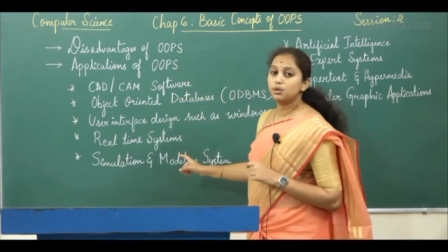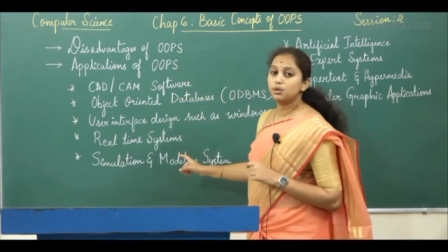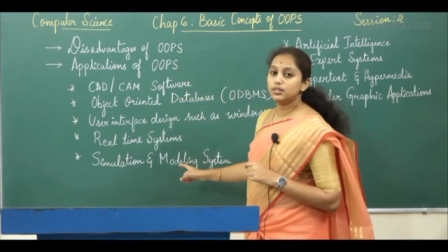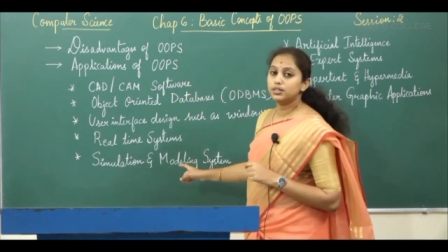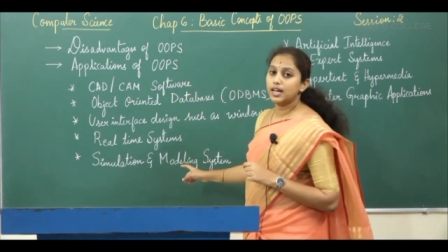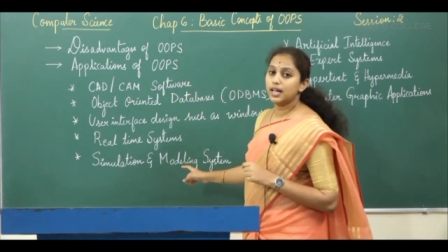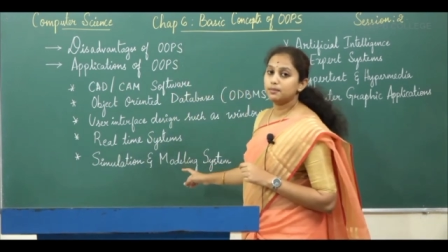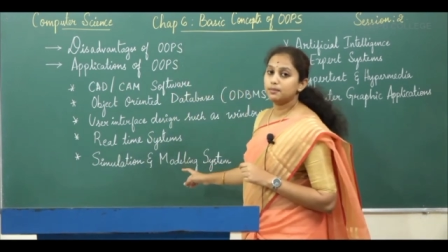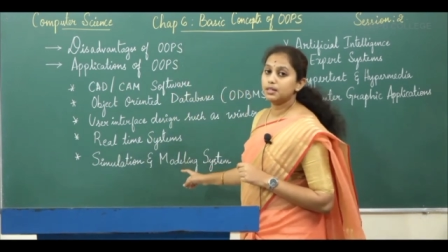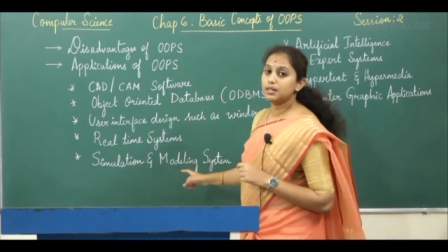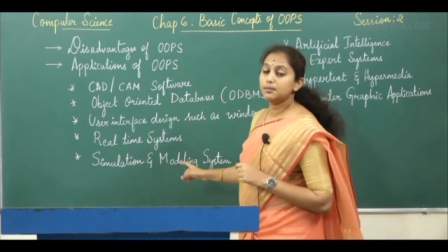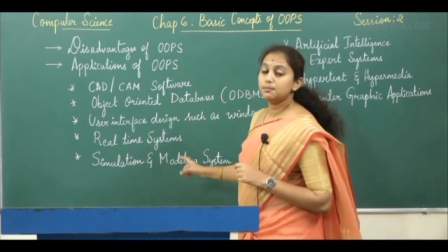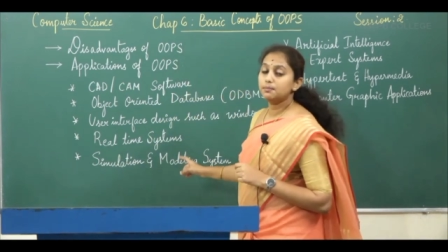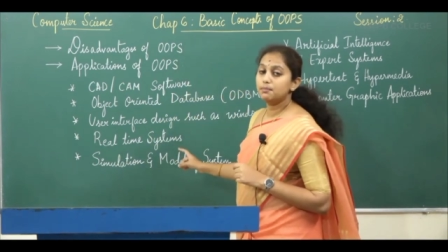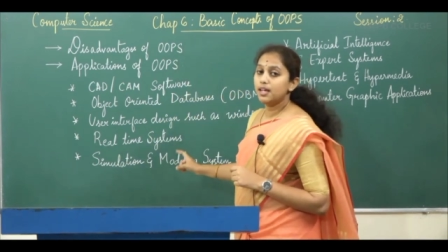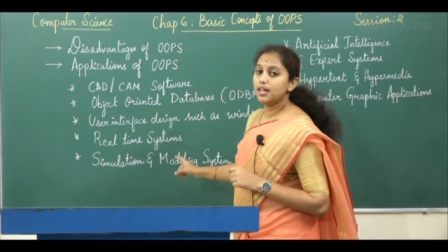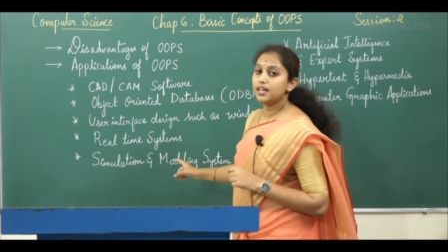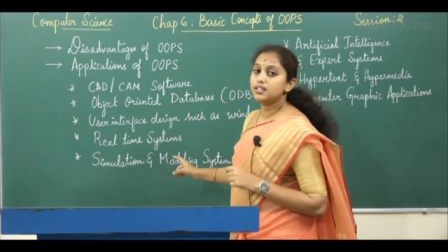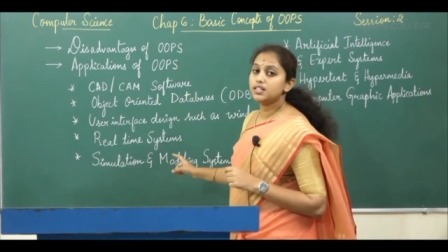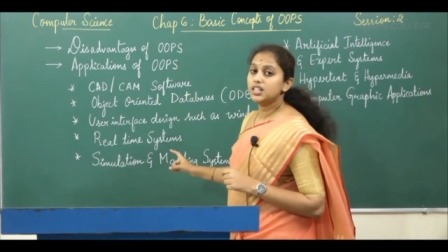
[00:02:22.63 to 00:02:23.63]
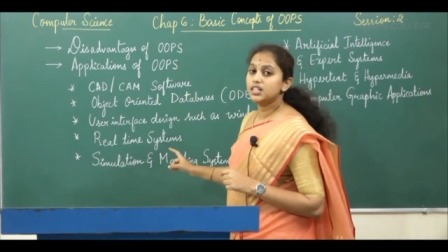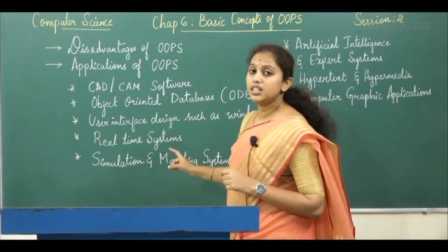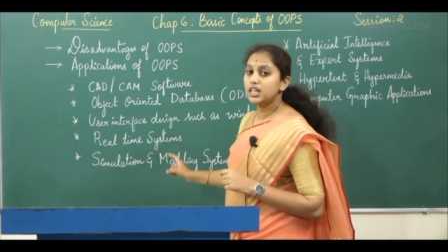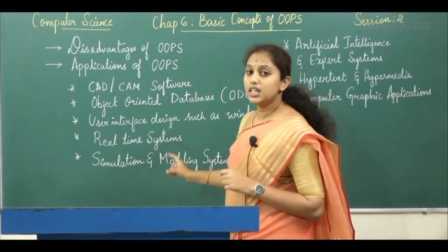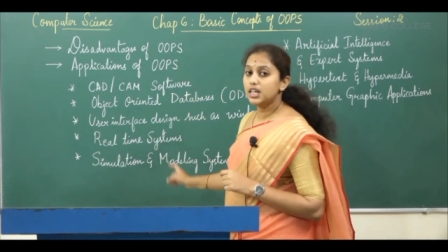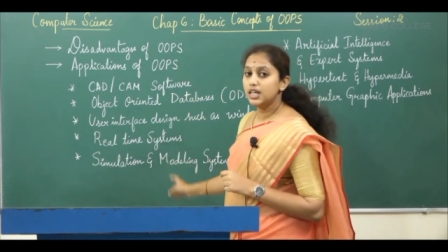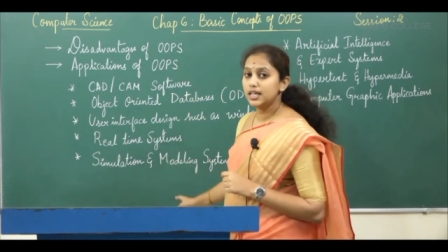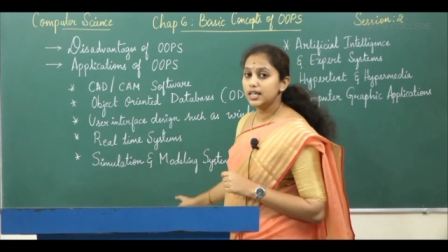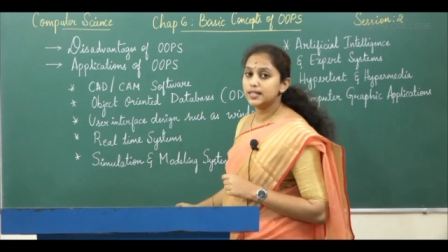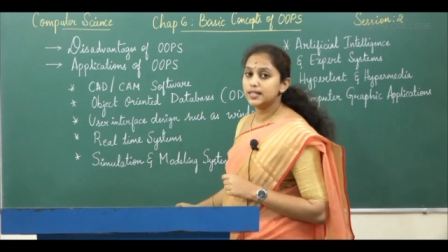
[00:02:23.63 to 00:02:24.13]
programming makes it
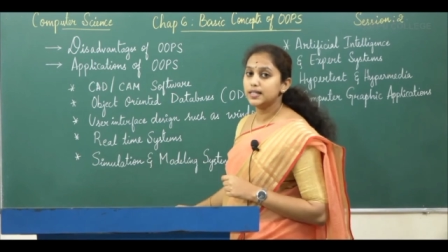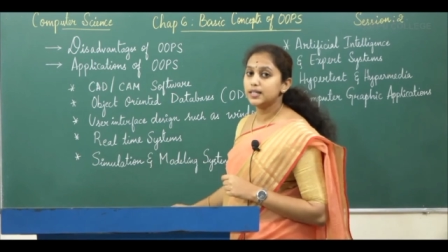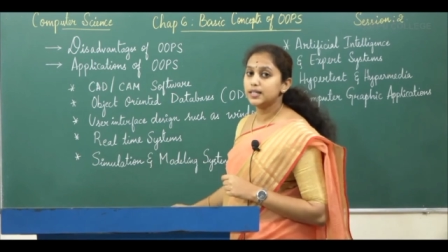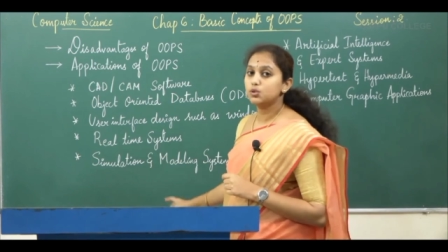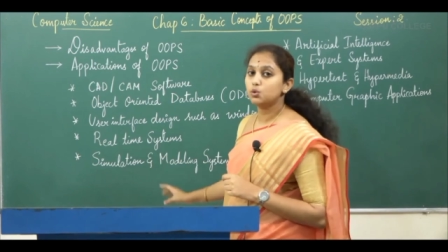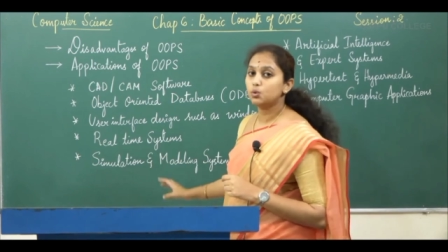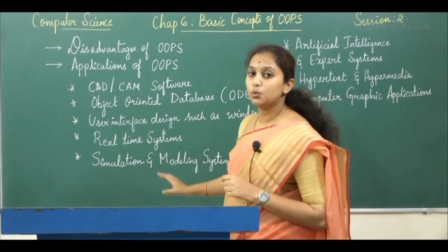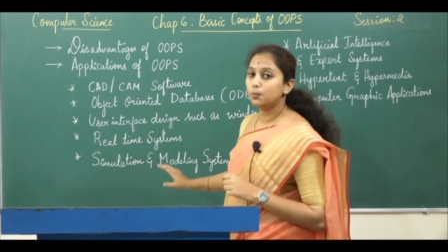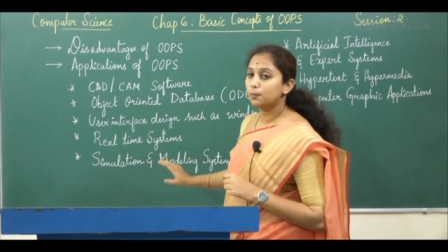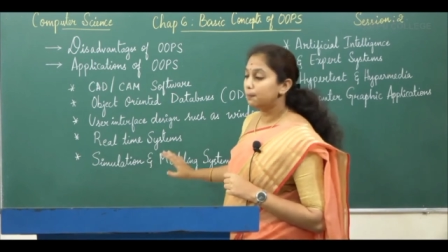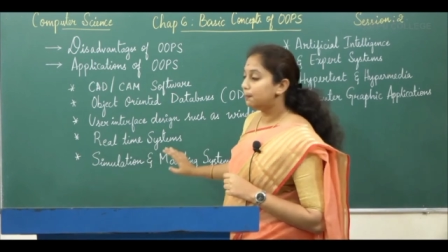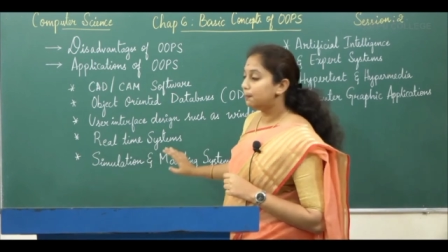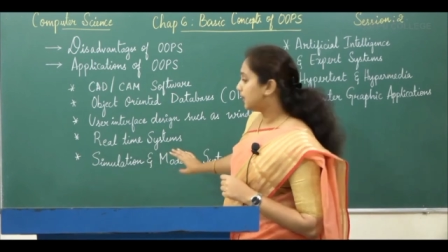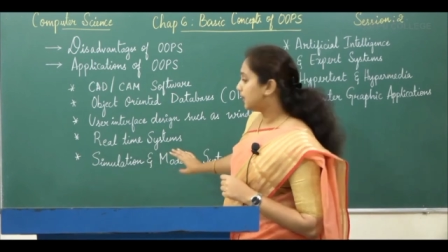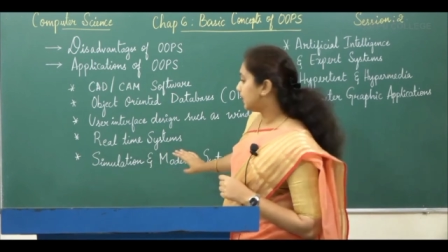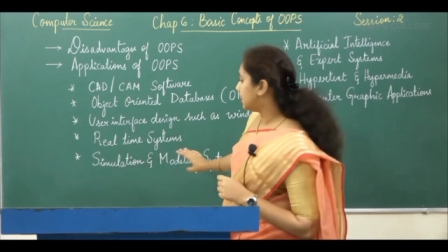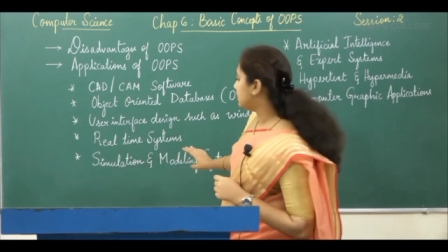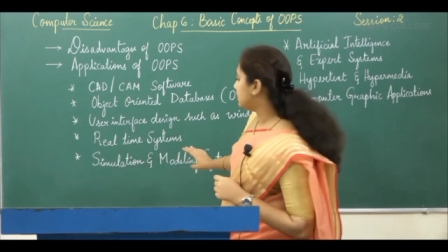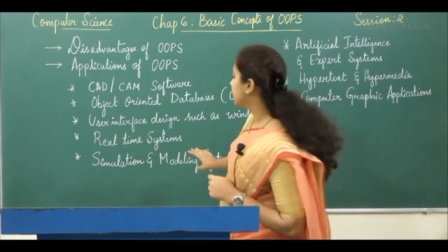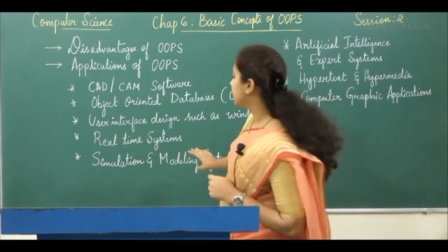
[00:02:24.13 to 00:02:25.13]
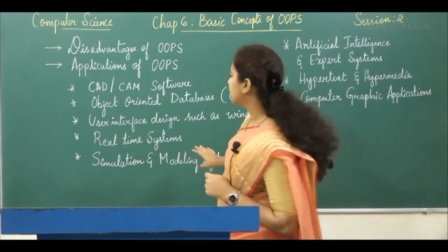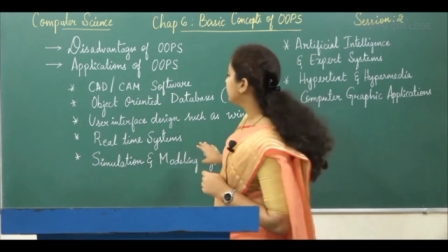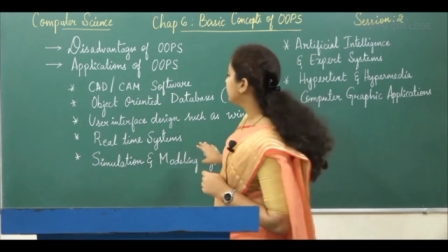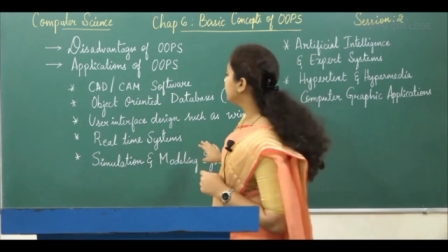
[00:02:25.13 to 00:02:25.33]
easy to build